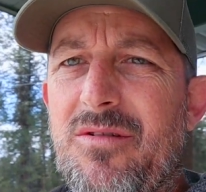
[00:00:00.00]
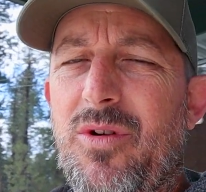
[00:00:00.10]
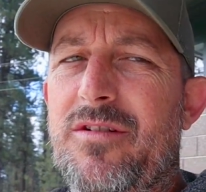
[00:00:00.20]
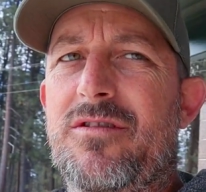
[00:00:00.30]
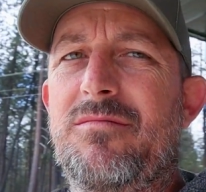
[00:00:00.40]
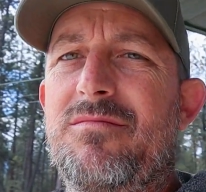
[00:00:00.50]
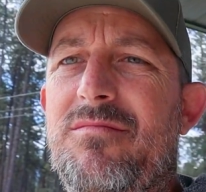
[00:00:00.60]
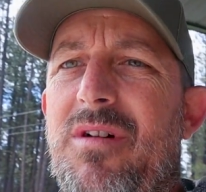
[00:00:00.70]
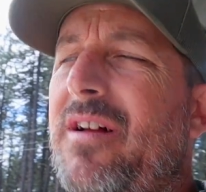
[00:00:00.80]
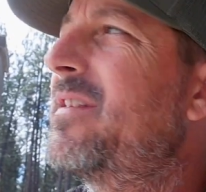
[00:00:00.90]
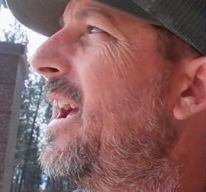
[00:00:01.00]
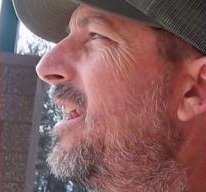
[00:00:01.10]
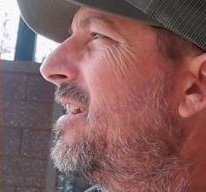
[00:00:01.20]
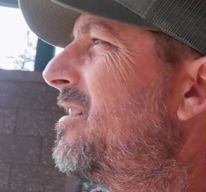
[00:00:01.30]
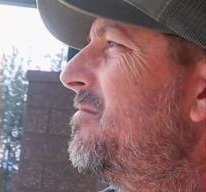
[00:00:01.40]
western
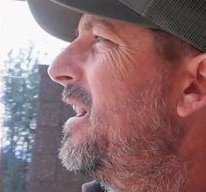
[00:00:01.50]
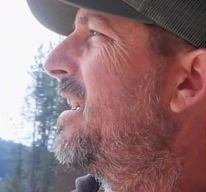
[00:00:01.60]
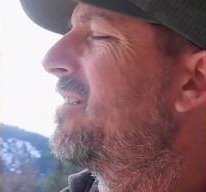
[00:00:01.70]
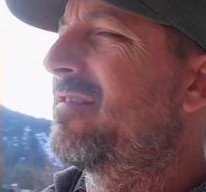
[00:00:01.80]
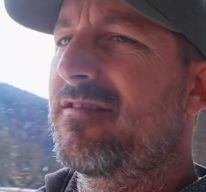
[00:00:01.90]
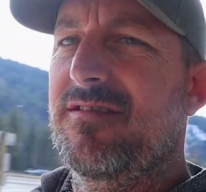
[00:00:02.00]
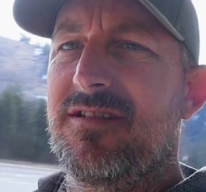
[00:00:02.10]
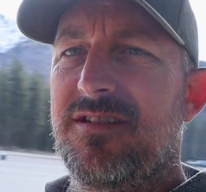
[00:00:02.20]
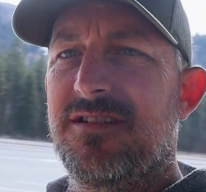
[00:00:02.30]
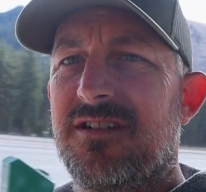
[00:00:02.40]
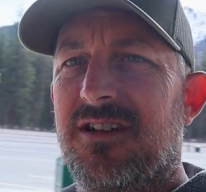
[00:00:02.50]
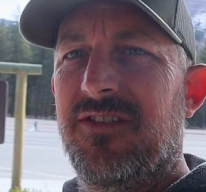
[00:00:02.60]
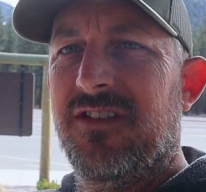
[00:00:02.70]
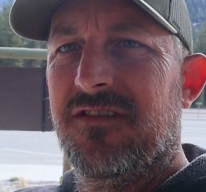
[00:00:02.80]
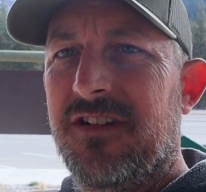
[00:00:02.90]
Montana, and man, the
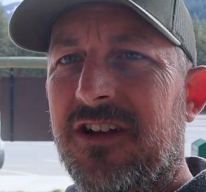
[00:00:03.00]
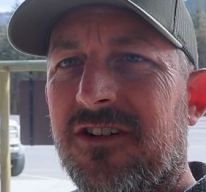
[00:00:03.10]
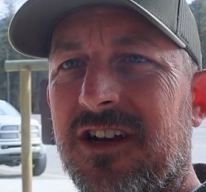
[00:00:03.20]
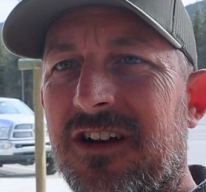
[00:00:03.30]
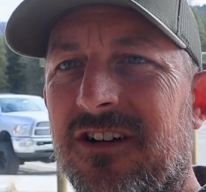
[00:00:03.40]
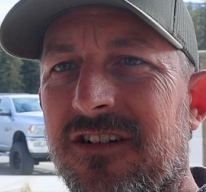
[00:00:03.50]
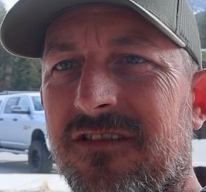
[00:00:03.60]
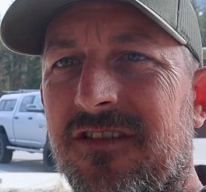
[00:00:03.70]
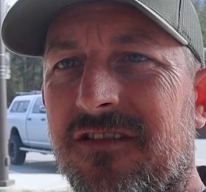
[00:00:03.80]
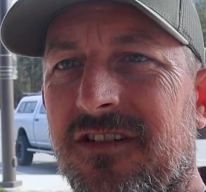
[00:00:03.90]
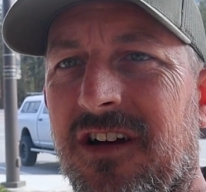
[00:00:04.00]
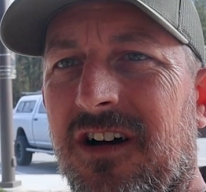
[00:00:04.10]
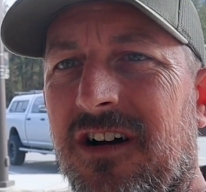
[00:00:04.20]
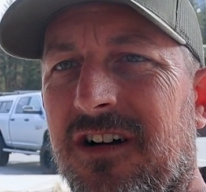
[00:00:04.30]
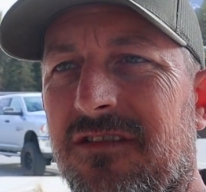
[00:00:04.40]
scenery here is just
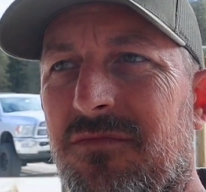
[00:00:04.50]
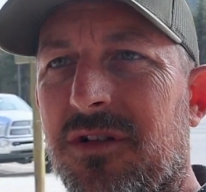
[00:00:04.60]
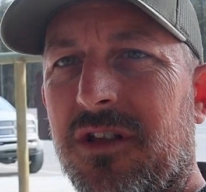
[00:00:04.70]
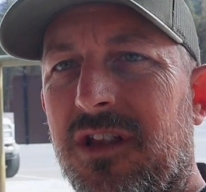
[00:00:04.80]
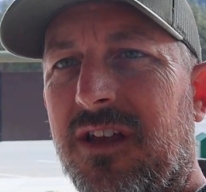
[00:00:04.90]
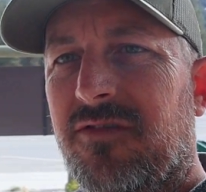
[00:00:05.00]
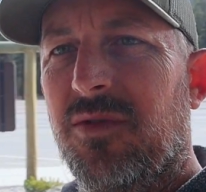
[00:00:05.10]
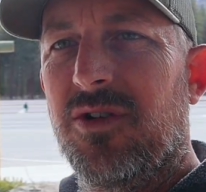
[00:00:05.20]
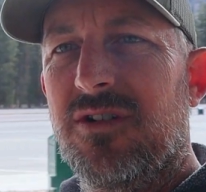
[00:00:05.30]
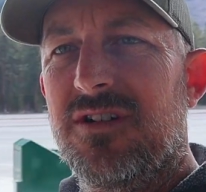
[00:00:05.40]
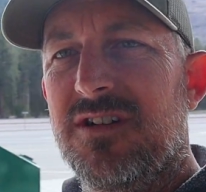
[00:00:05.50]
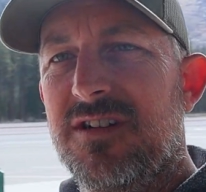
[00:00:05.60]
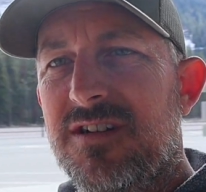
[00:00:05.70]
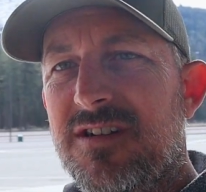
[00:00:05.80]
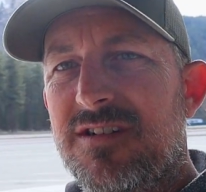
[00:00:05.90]
unbelievable.
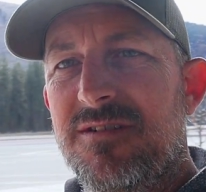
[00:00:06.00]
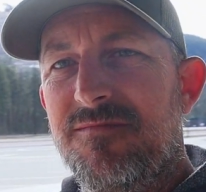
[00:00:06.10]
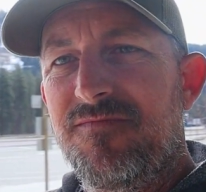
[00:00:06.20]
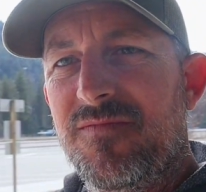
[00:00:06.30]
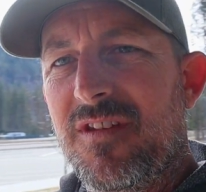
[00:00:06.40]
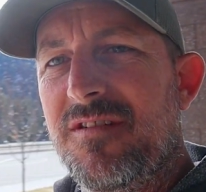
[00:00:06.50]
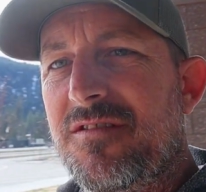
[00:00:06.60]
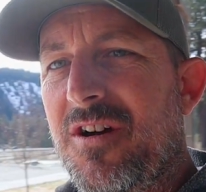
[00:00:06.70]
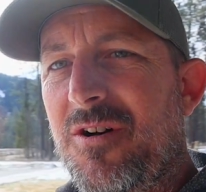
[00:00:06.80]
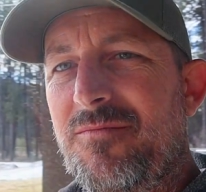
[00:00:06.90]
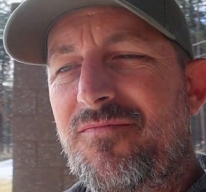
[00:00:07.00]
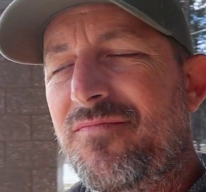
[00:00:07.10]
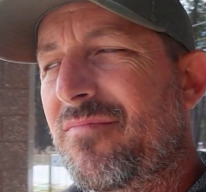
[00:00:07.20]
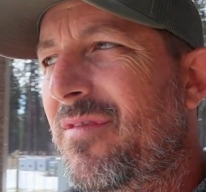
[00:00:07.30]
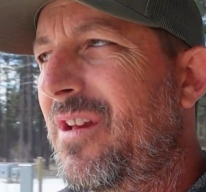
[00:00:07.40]
So
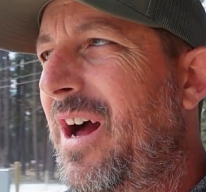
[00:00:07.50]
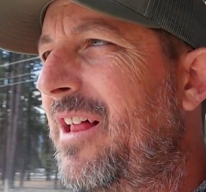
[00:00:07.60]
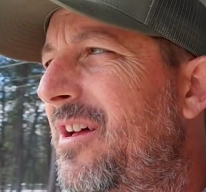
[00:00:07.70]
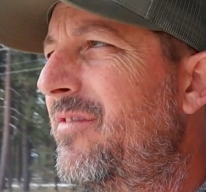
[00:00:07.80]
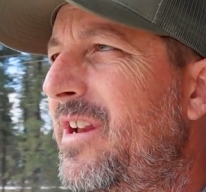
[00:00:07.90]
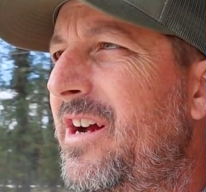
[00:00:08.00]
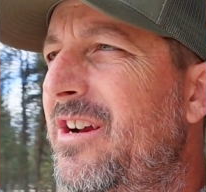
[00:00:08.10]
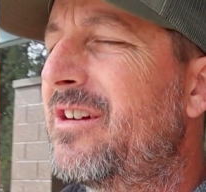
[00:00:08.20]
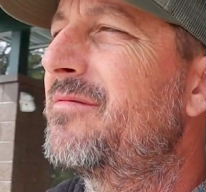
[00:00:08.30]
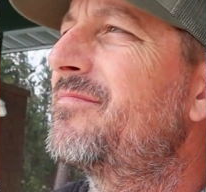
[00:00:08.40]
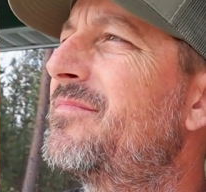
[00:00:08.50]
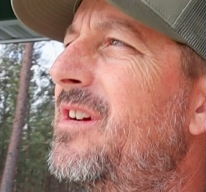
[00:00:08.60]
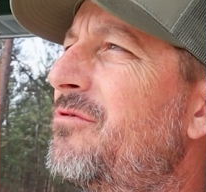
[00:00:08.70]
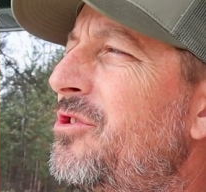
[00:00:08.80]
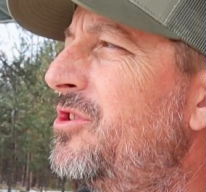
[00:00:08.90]
I love it out here,
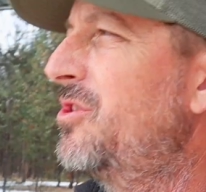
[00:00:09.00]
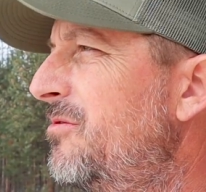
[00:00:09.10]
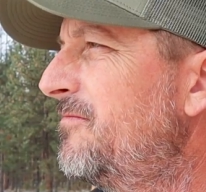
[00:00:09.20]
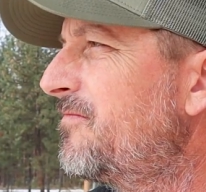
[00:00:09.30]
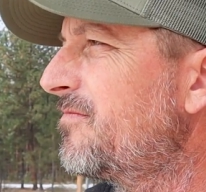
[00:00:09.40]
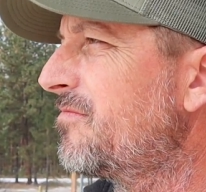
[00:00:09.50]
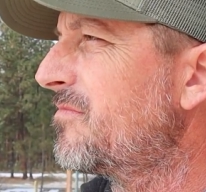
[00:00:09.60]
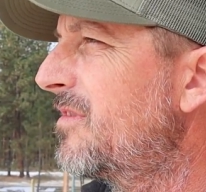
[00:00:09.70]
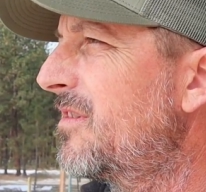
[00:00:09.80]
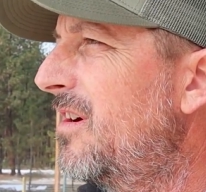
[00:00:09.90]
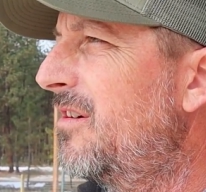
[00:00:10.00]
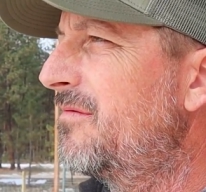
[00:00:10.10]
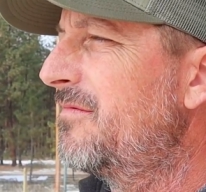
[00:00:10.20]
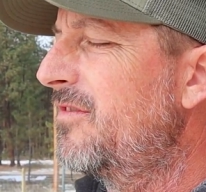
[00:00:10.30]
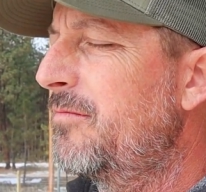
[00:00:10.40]
I really do. So
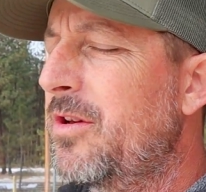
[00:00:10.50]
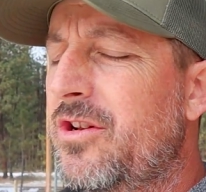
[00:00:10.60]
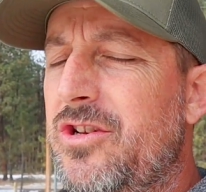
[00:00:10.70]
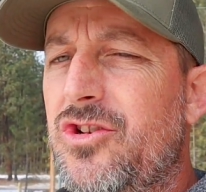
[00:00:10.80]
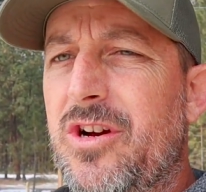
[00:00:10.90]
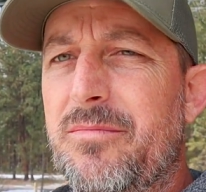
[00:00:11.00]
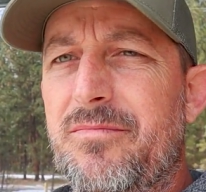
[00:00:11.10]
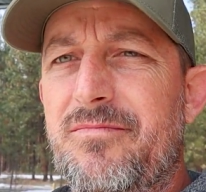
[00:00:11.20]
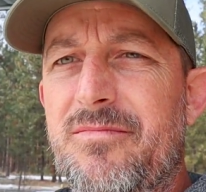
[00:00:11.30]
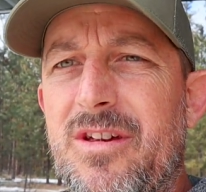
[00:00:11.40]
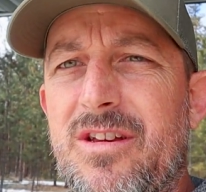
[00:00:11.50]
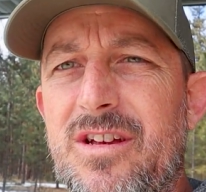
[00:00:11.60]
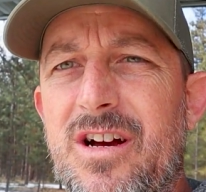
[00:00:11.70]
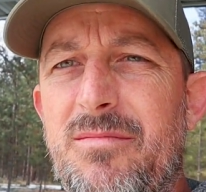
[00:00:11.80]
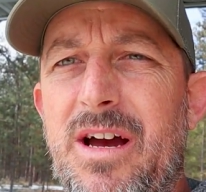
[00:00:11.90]
this has been a good trip, and
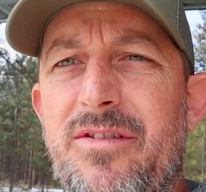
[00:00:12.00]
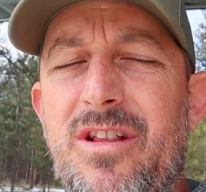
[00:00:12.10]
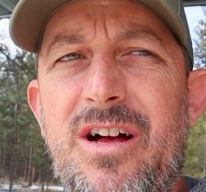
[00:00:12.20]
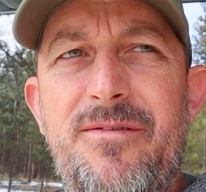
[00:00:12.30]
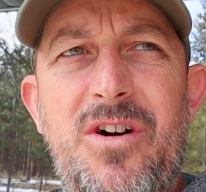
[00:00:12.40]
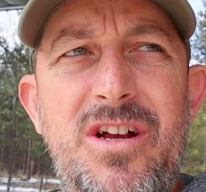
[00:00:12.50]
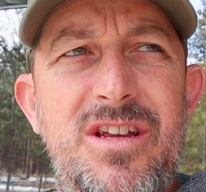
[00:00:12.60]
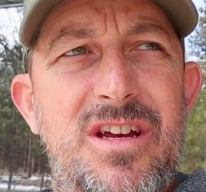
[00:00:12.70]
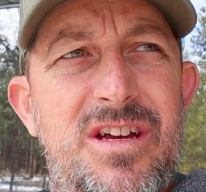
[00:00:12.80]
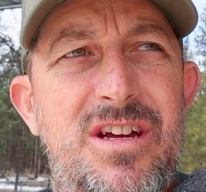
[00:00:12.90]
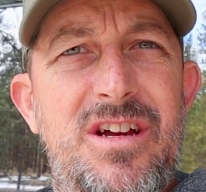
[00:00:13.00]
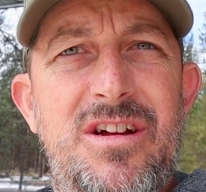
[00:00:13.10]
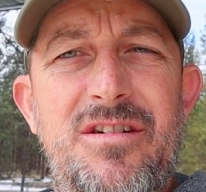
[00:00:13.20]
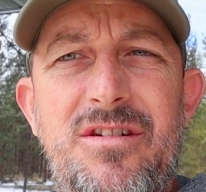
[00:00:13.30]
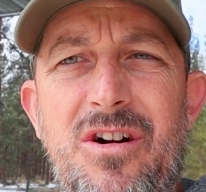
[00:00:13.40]
I'm having a lot of fun.
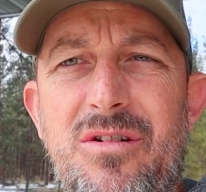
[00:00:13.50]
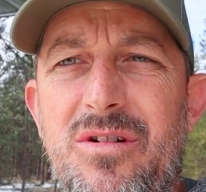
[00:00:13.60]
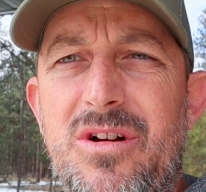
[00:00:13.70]
So